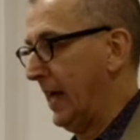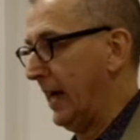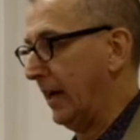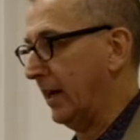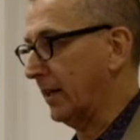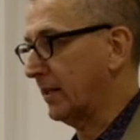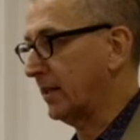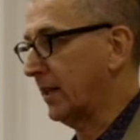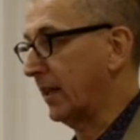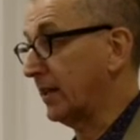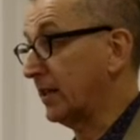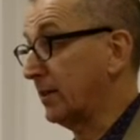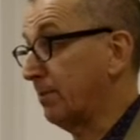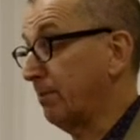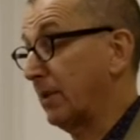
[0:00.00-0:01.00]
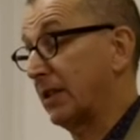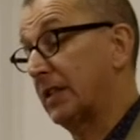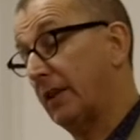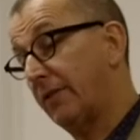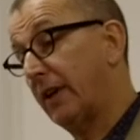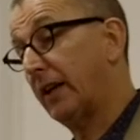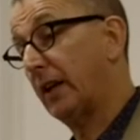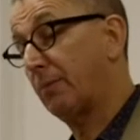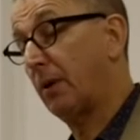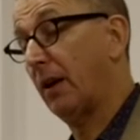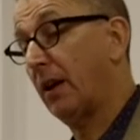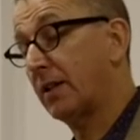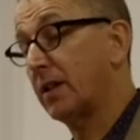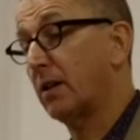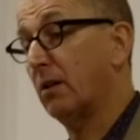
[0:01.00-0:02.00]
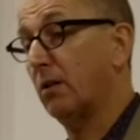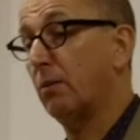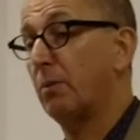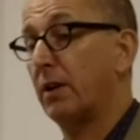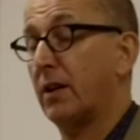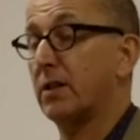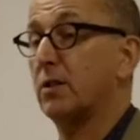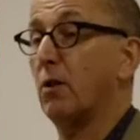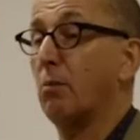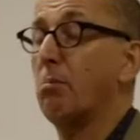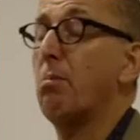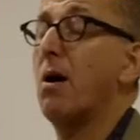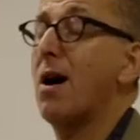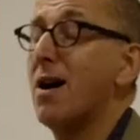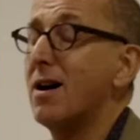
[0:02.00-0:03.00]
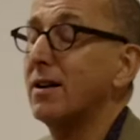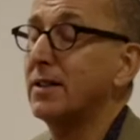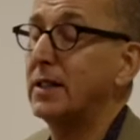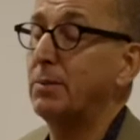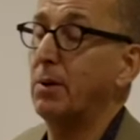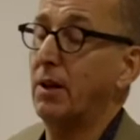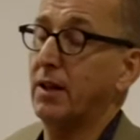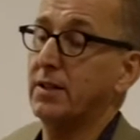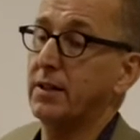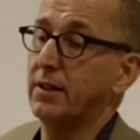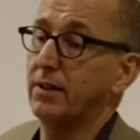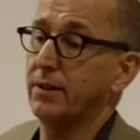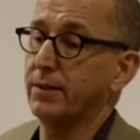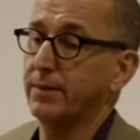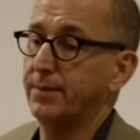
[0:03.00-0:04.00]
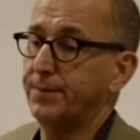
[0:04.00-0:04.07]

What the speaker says: and it's specifically political, but it's not party political.